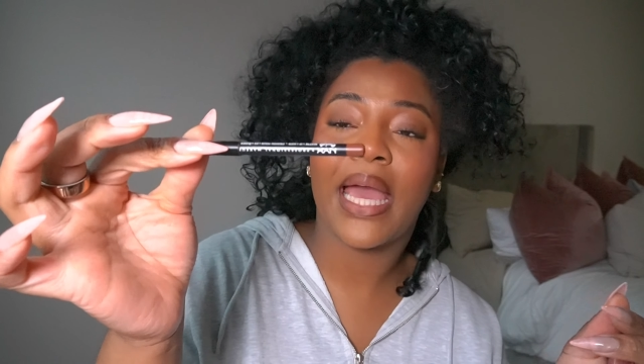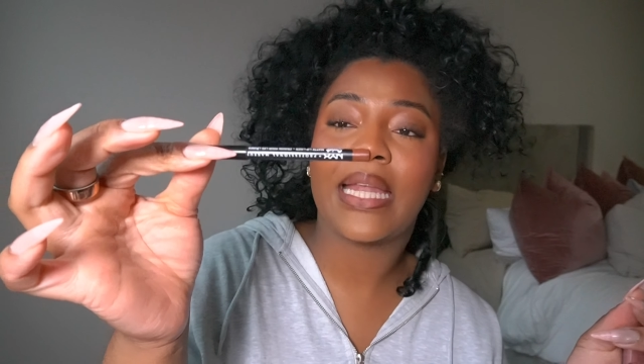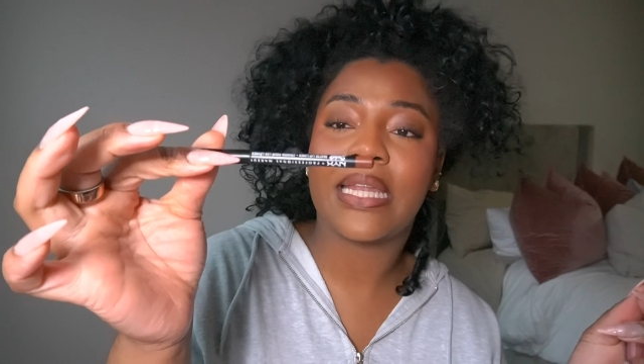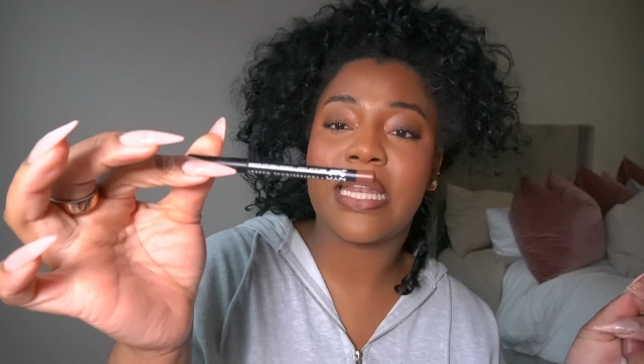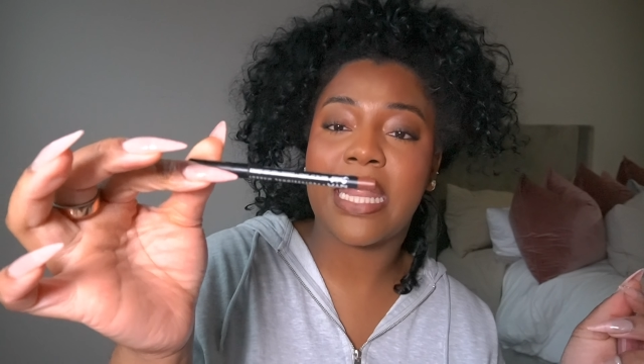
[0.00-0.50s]

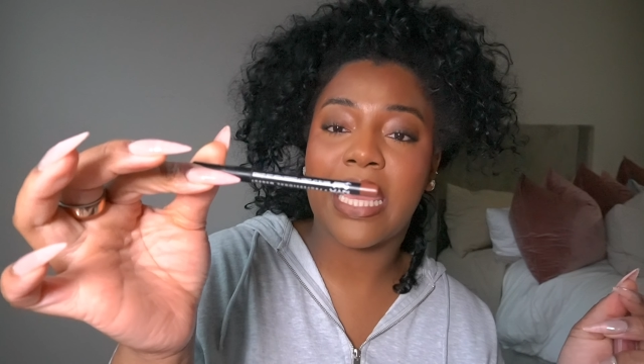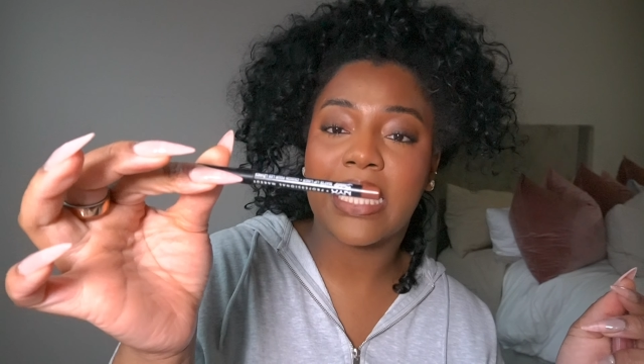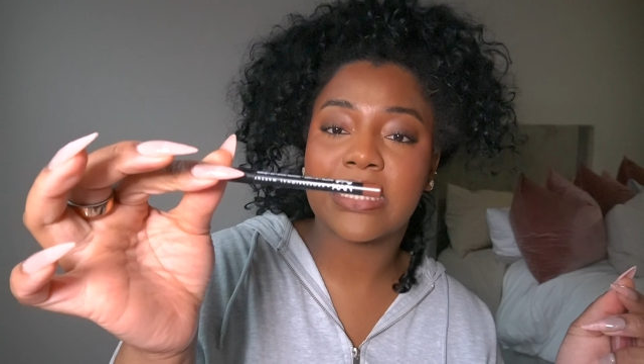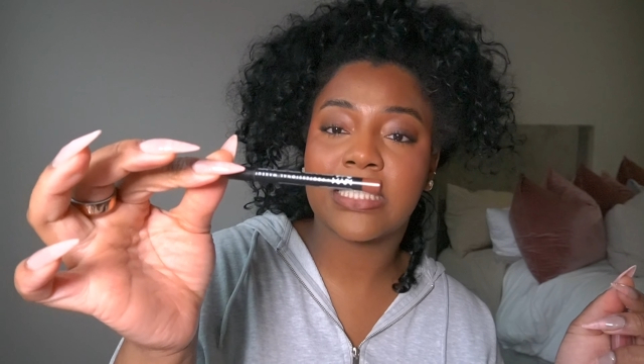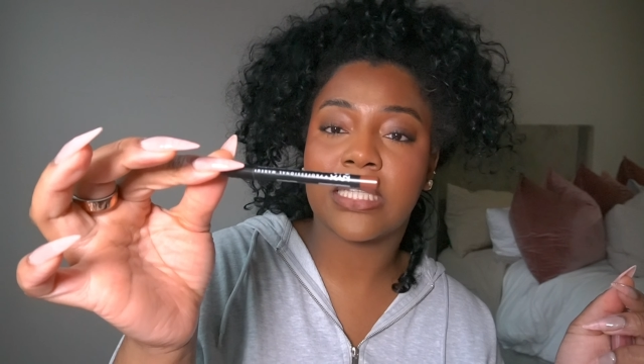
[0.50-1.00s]

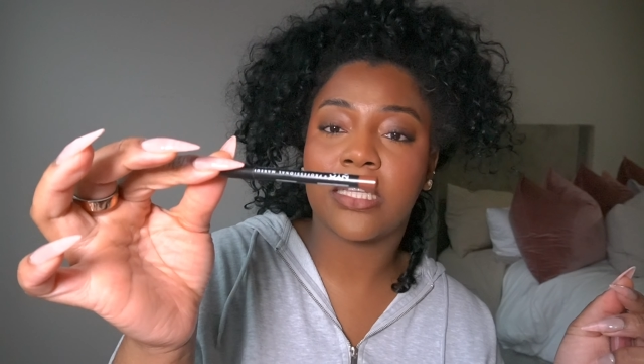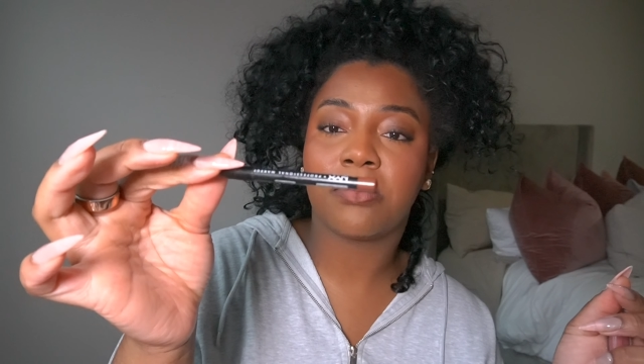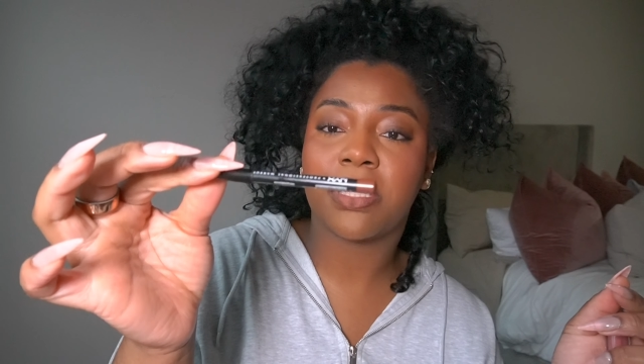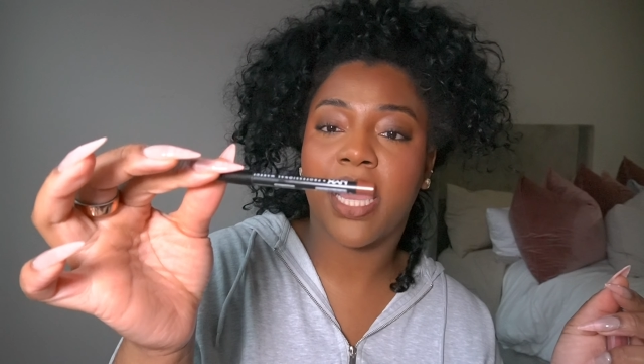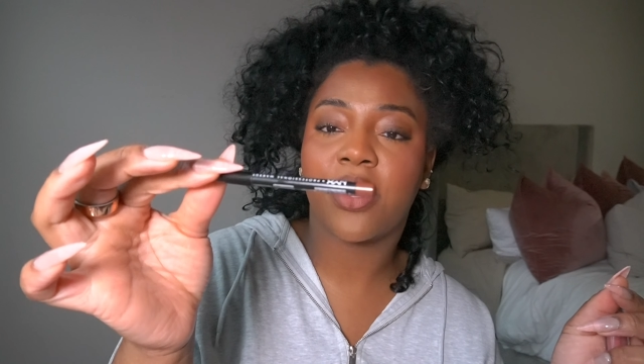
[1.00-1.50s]
NYX
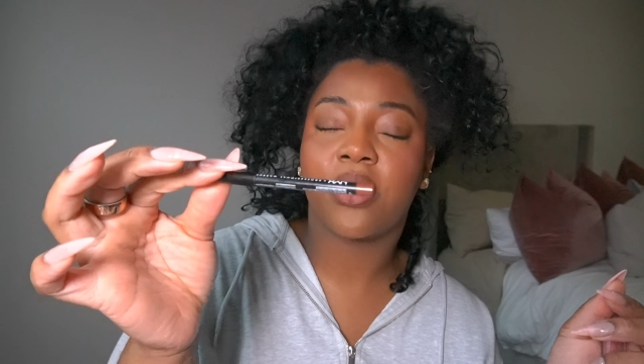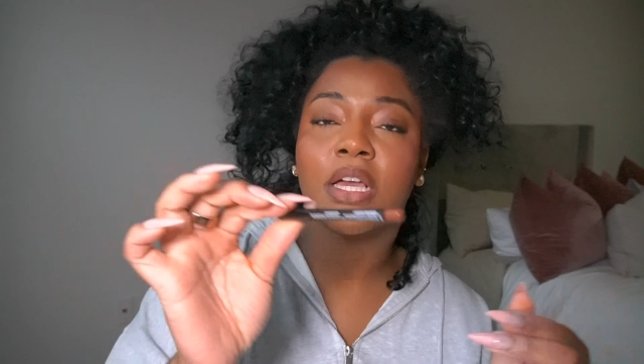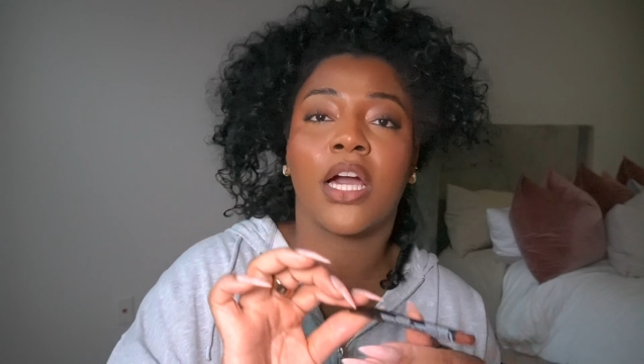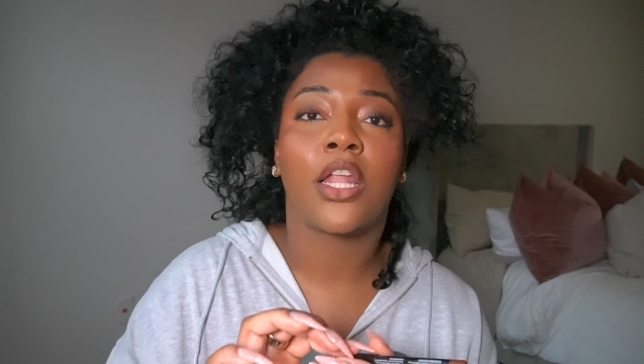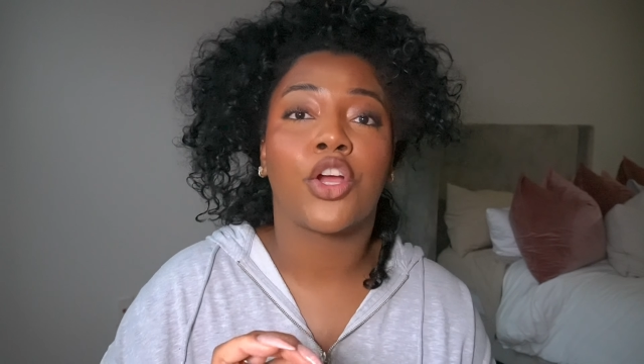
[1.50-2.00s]
lip liner in the
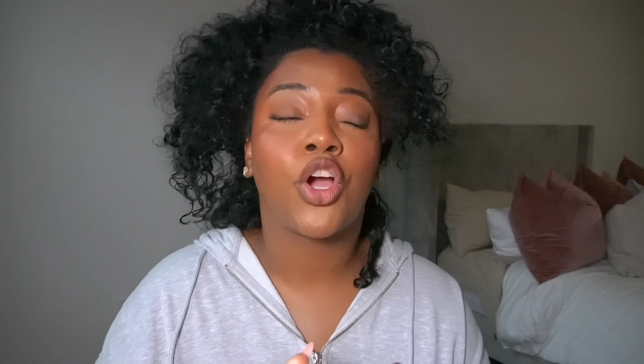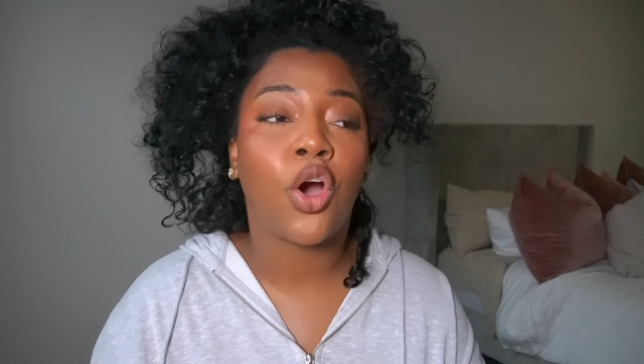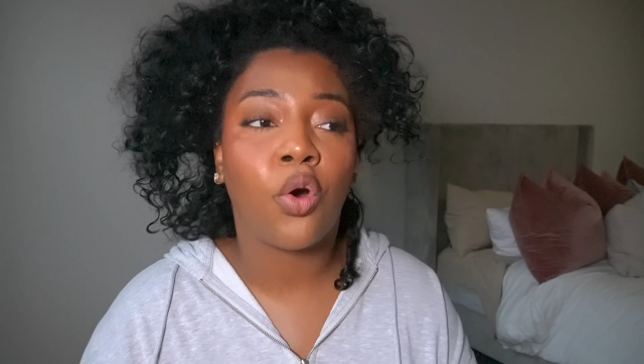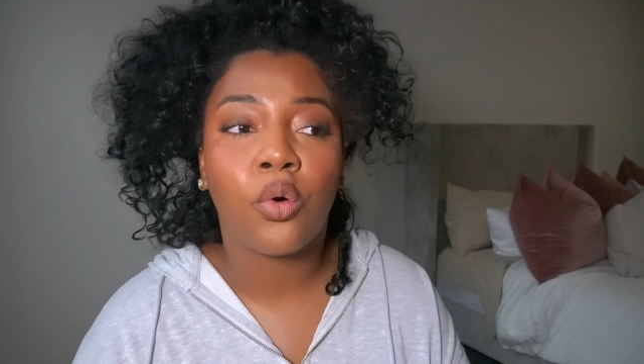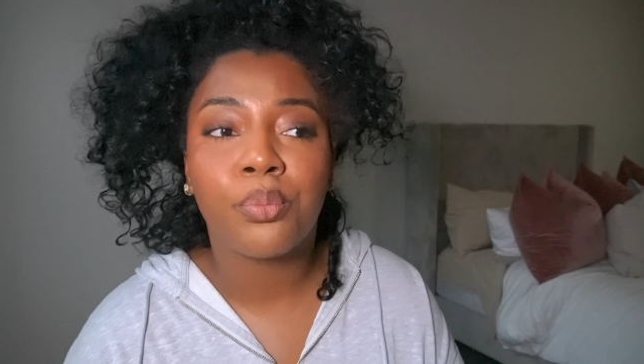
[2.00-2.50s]
color
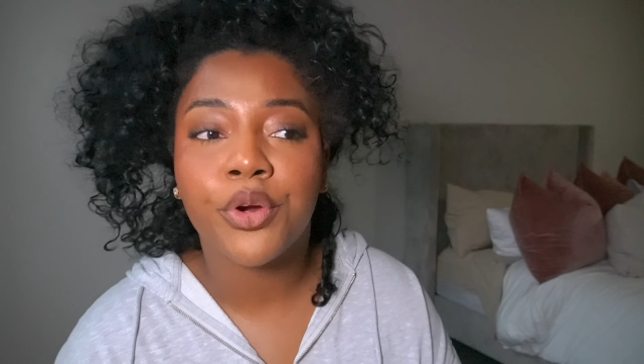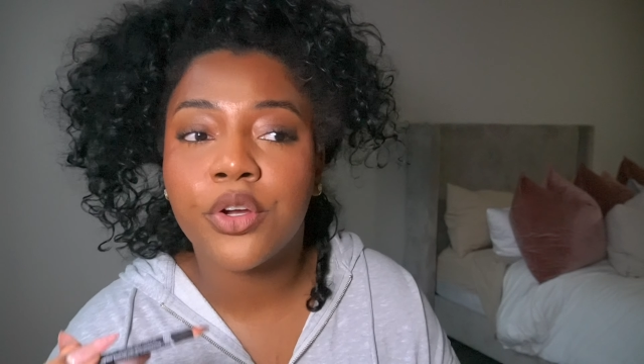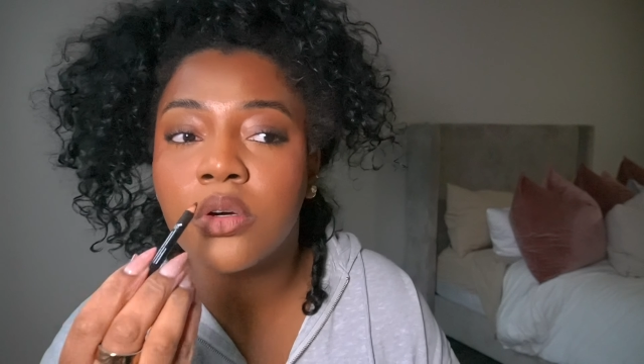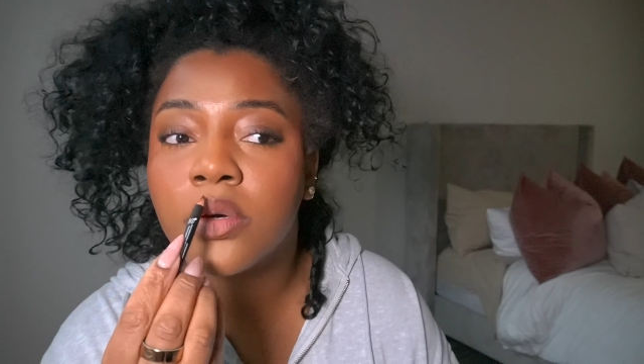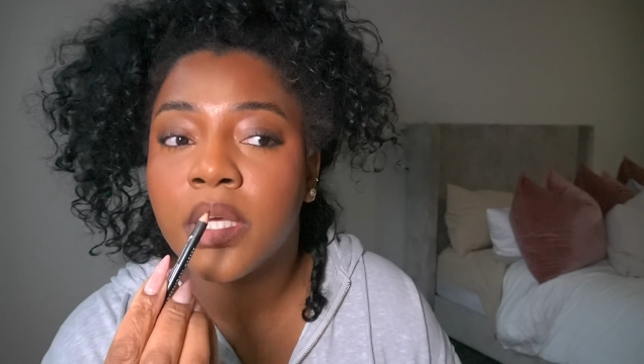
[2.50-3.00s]
Cold
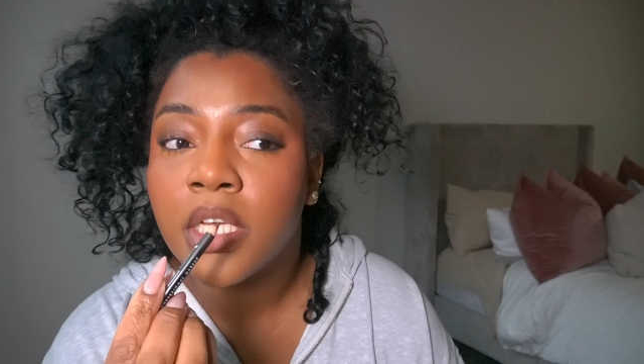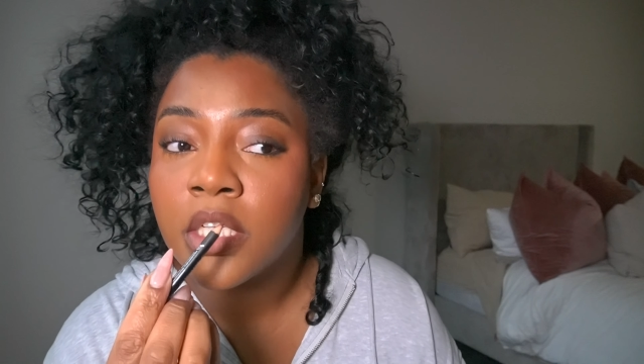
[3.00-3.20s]
Brew